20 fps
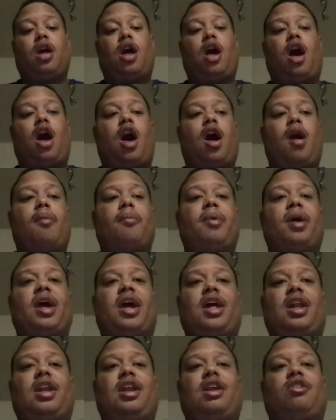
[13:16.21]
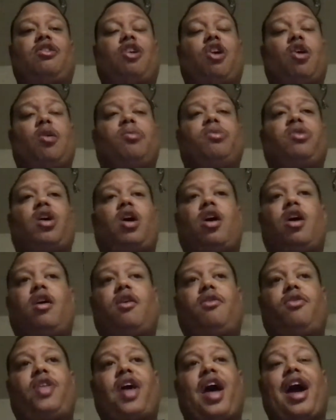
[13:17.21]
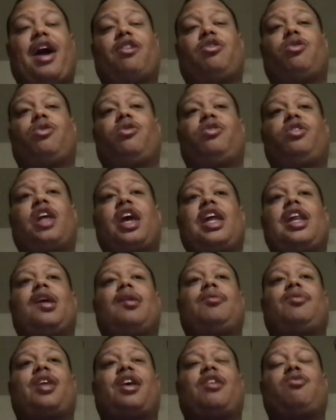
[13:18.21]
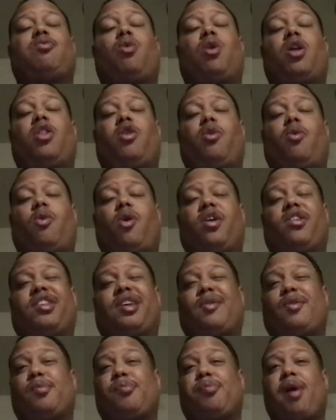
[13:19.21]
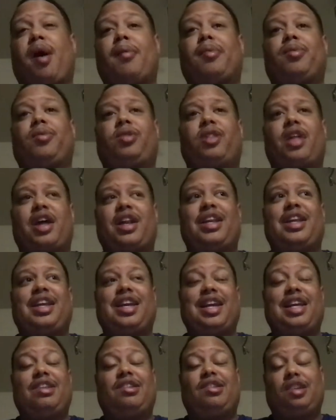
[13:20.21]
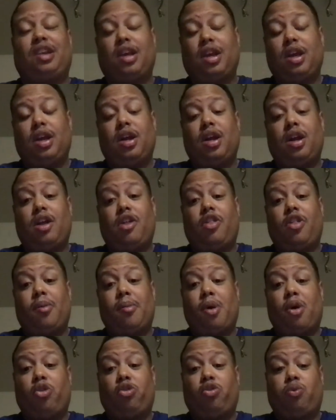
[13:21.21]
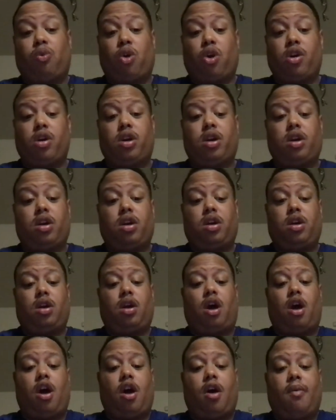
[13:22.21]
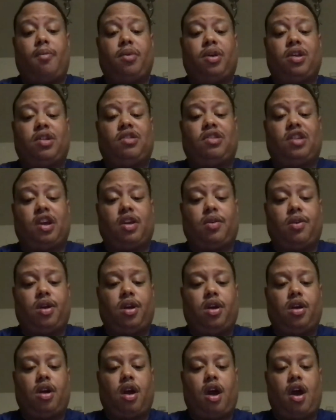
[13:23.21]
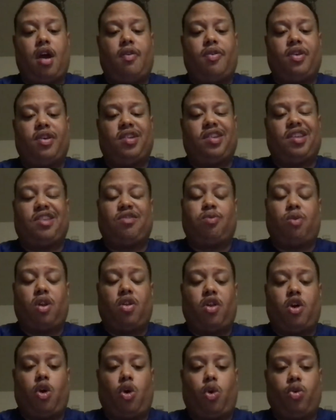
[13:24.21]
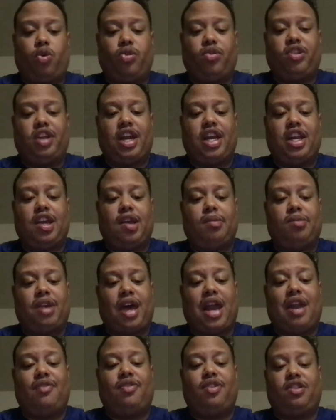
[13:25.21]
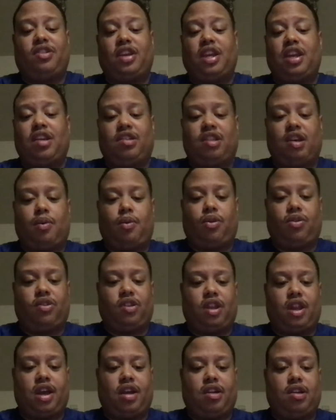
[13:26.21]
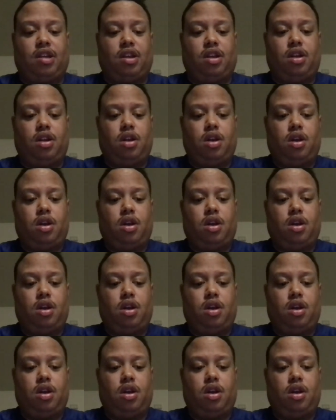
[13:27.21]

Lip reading: And in terms of the actual stadiums, that's one of the ones that needs the most work, considering, because that's one of the older stadiums out of the cities that were selected.